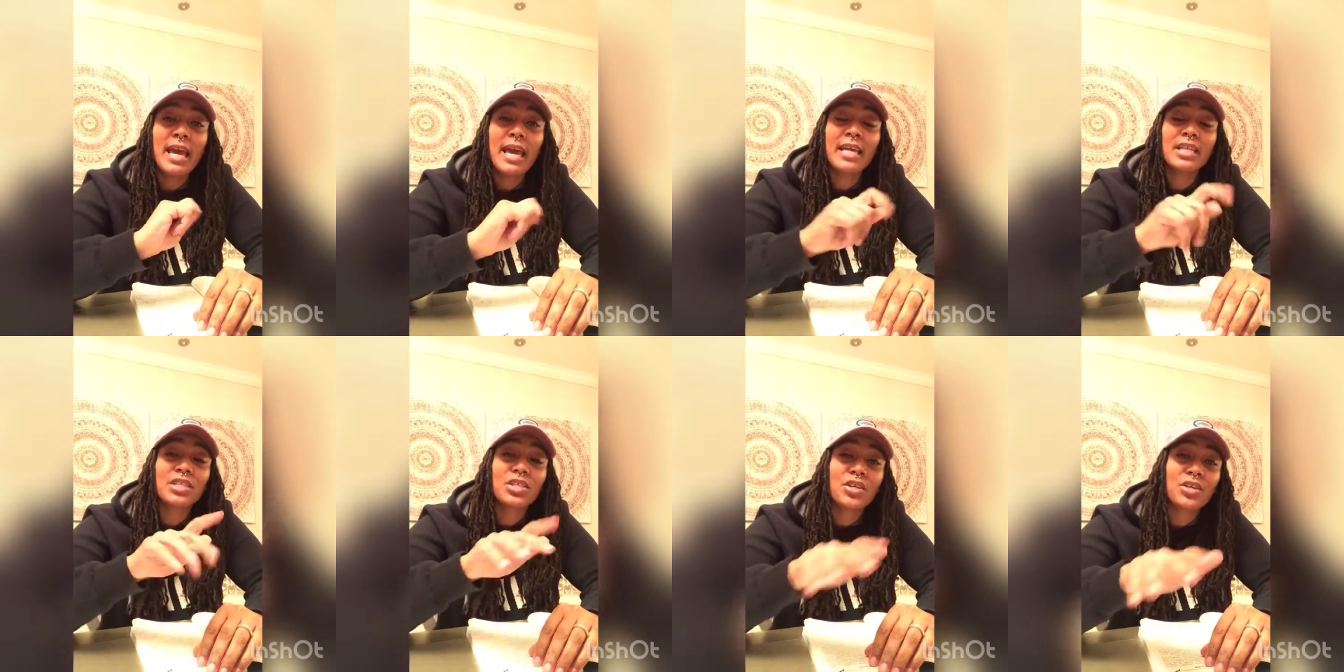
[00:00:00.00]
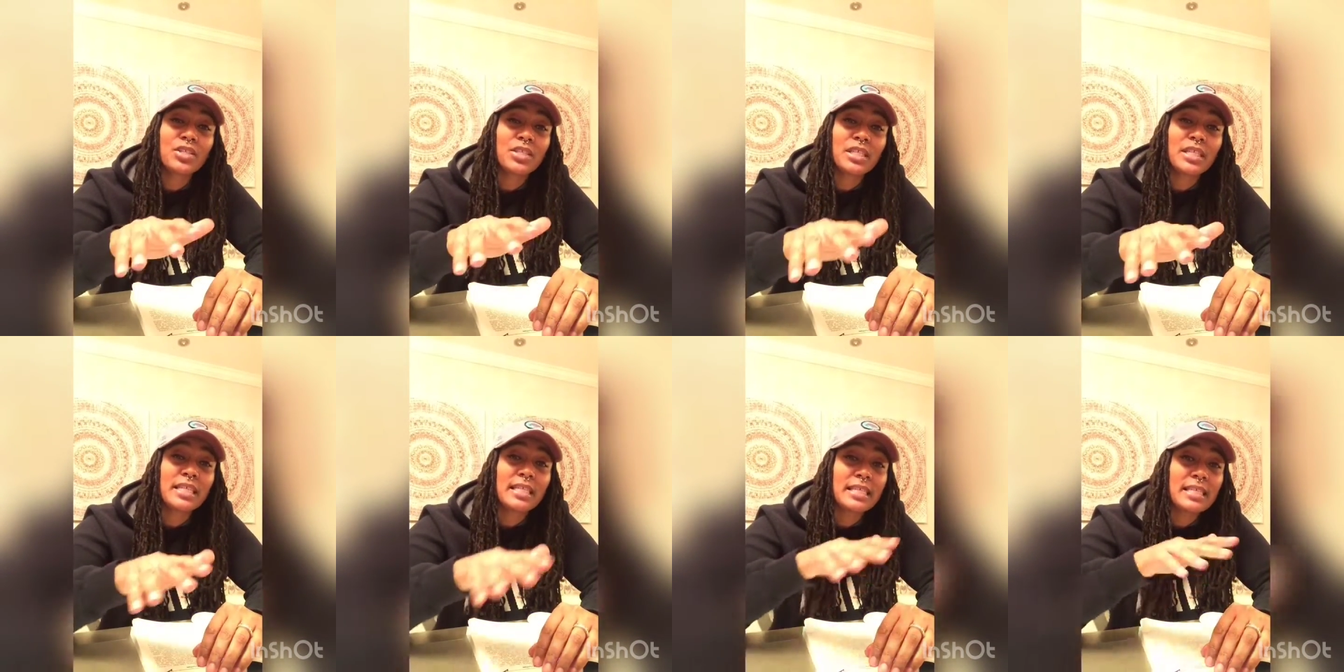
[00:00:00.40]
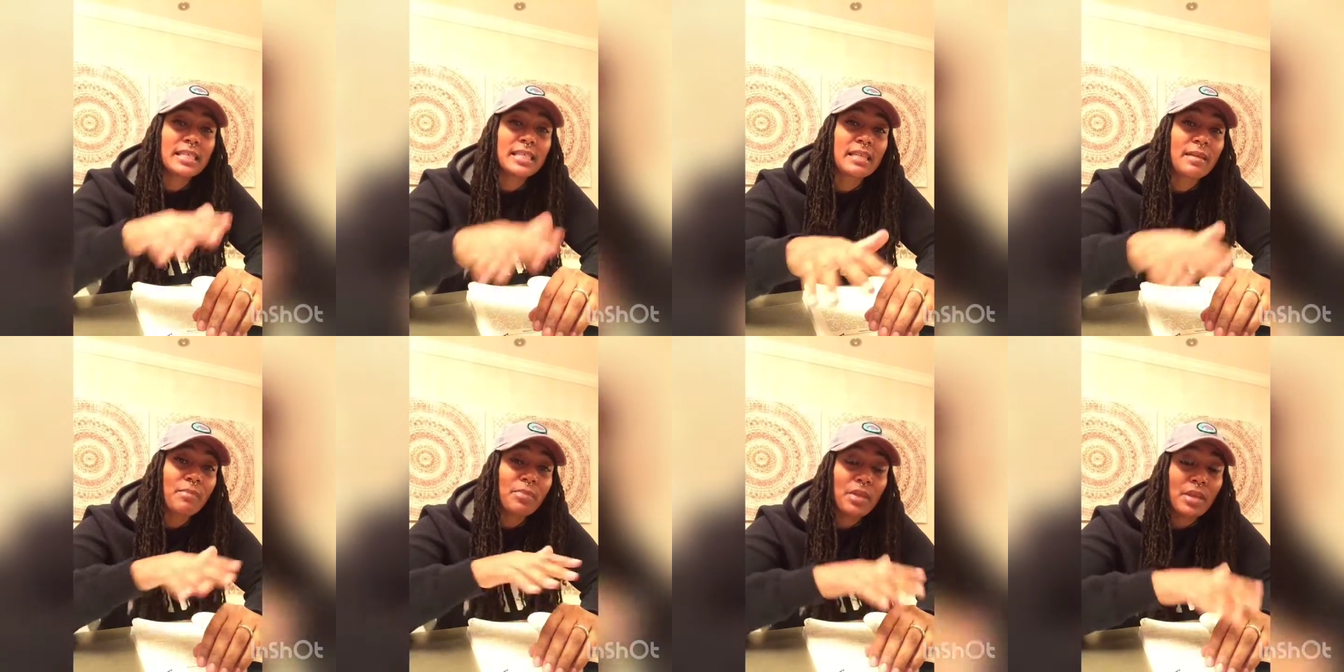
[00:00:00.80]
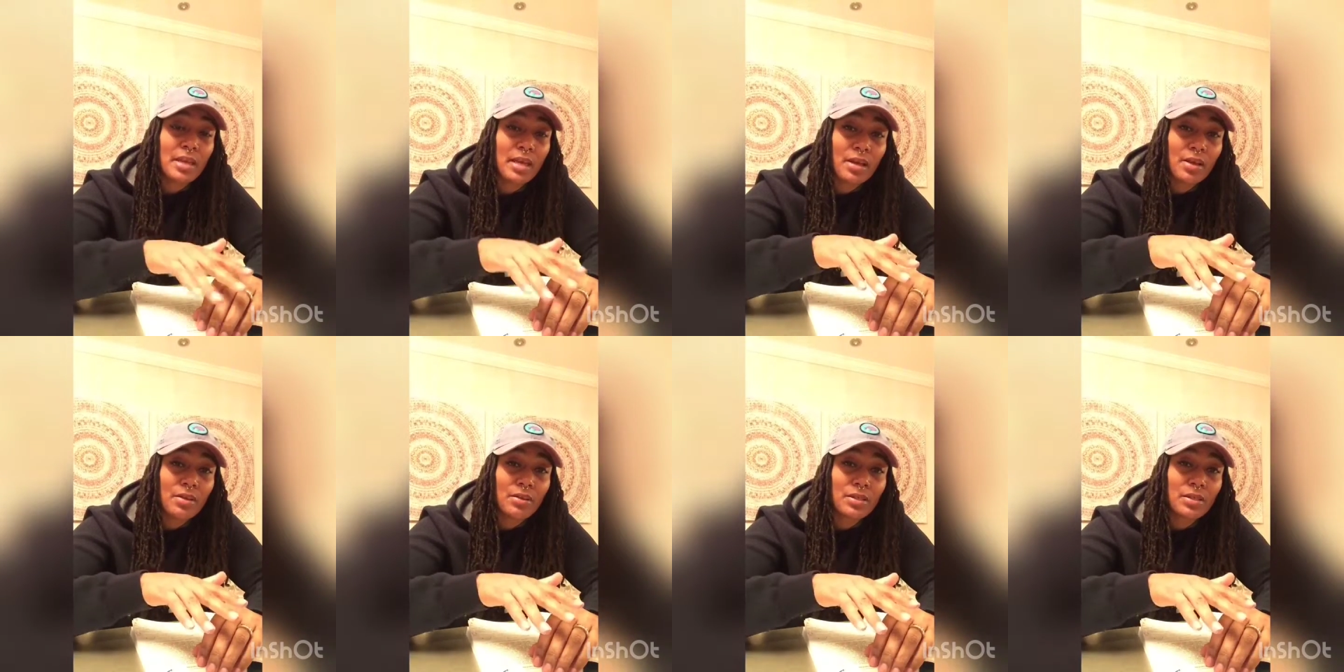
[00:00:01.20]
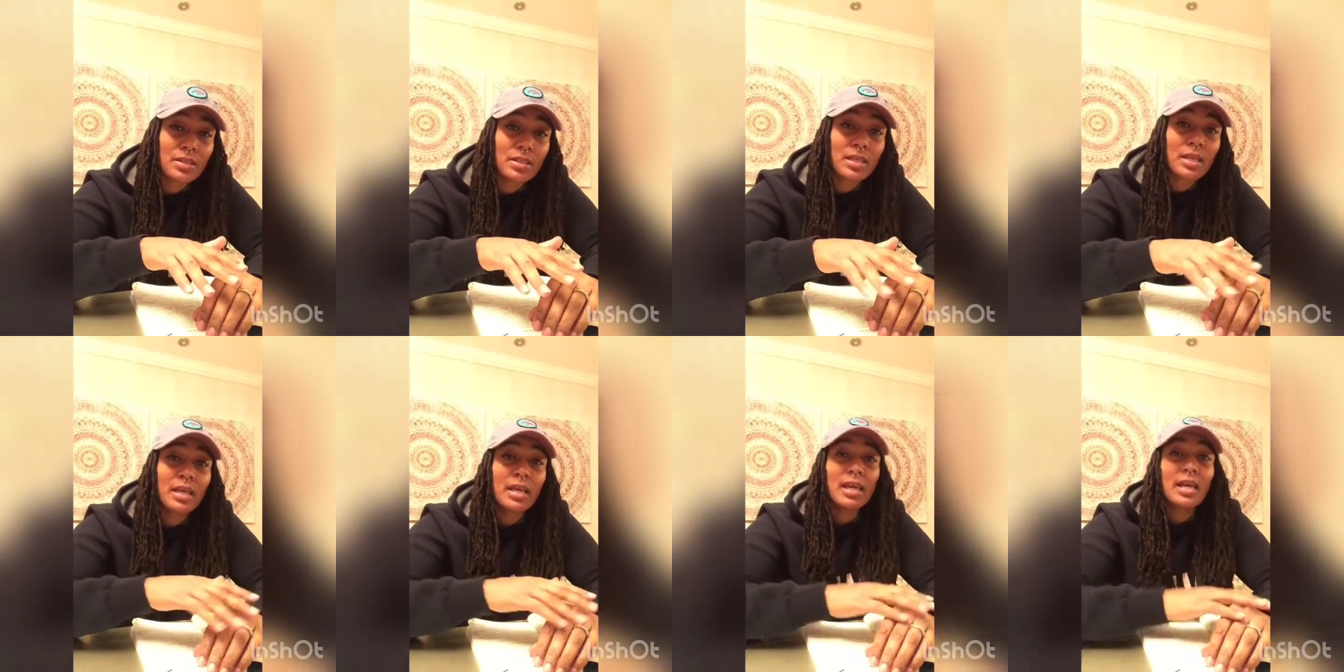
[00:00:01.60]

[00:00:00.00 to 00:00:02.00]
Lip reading: and turns it into something else.